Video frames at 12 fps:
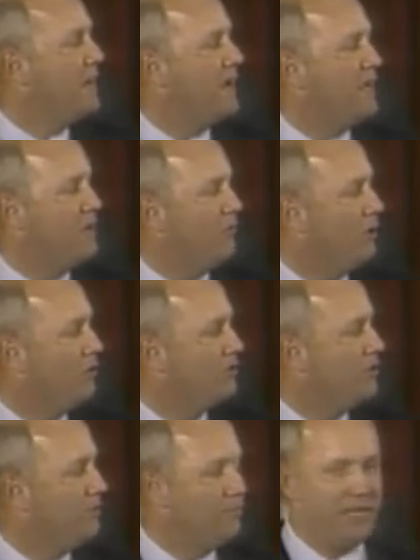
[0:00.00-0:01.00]
heroes
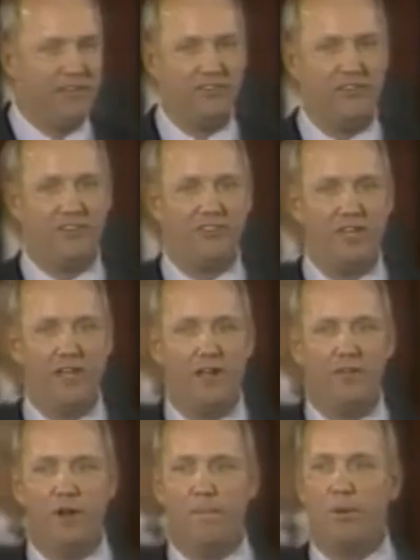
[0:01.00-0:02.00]
in business,
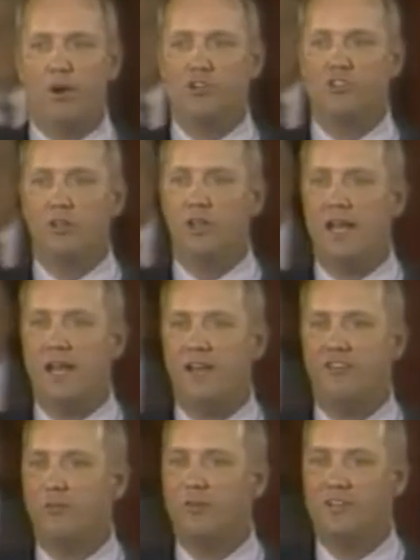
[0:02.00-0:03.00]
their personal
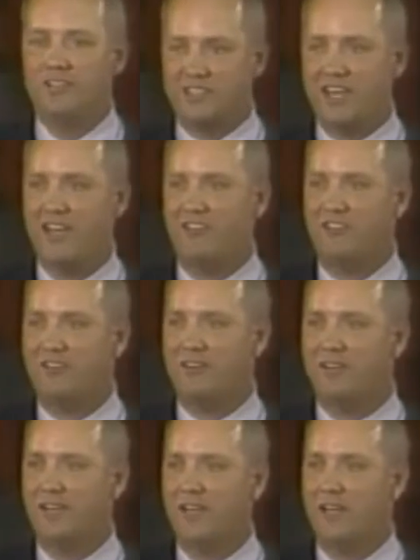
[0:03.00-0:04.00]
lives were a disaster.
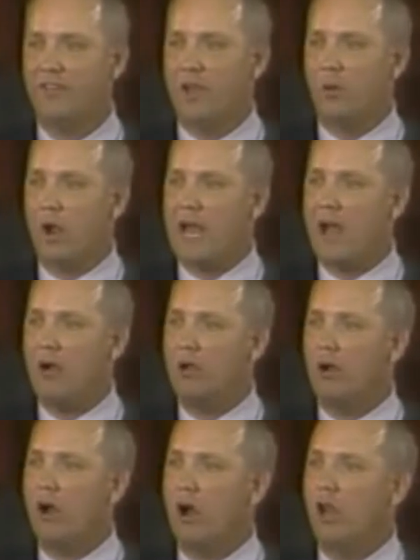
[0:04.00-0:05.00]
They were
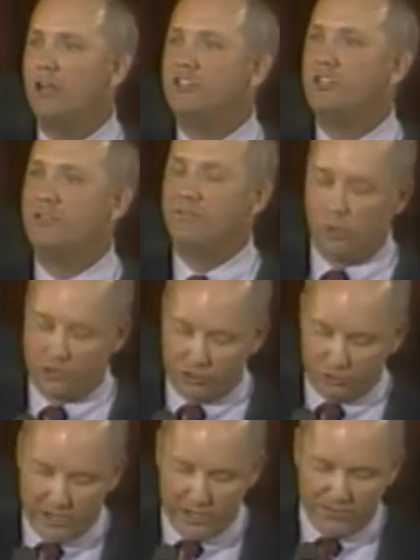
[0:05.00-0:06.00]
alcoholics and divorced
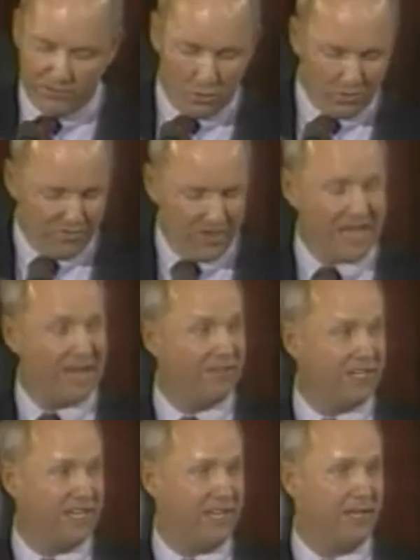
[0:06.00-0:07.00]
3 and 4 and 5
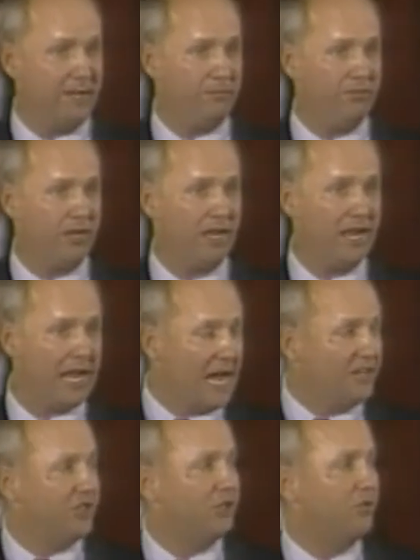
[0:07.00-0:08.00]
times.
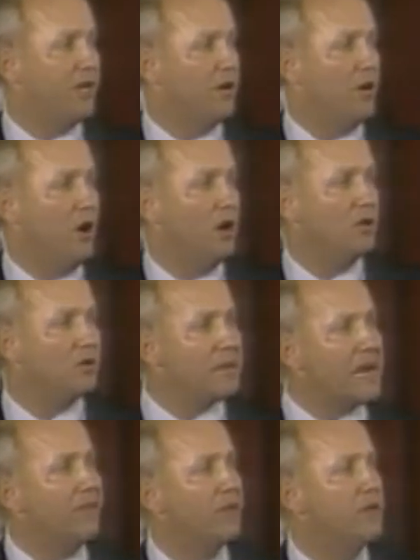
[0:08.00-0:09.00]
I just read an article
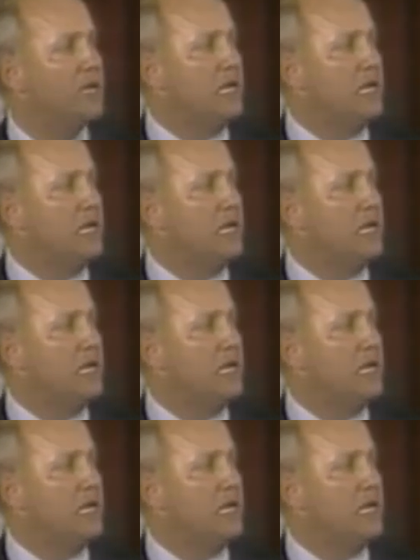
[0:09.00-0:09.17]
by the